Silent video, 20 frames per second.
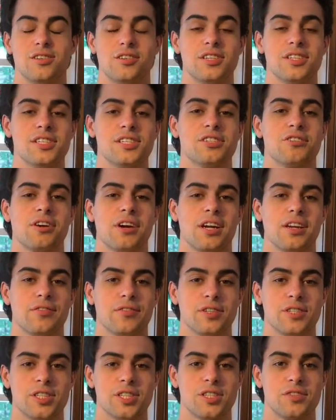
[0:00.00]
this is great if
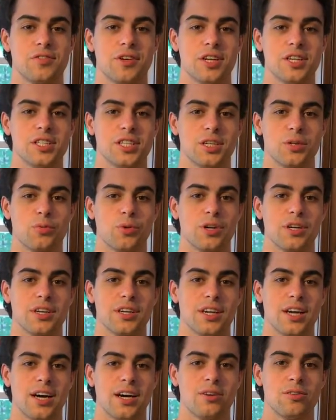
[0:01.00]
you're just finishing
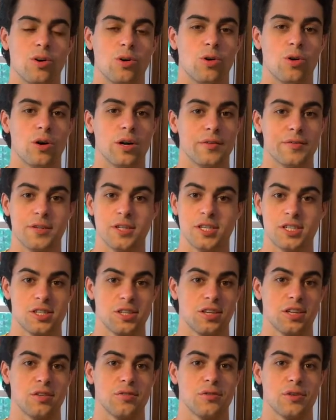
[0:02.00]
working out, or if you're just
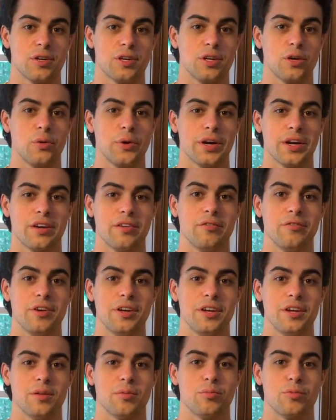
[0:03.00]
looking for a quick
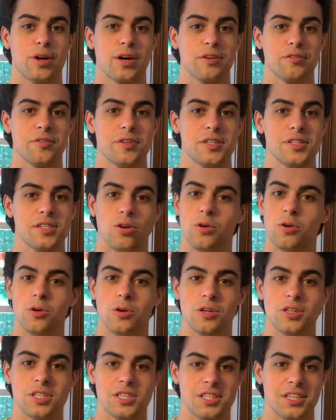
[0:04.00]
convenient breakfast,
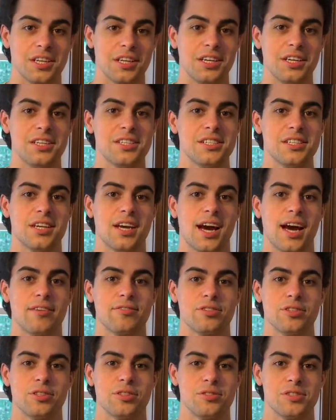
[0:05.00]
or just an easy
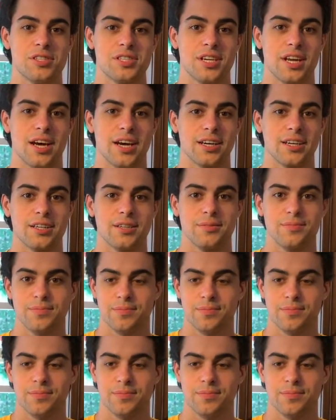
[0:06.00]
afternoon snack.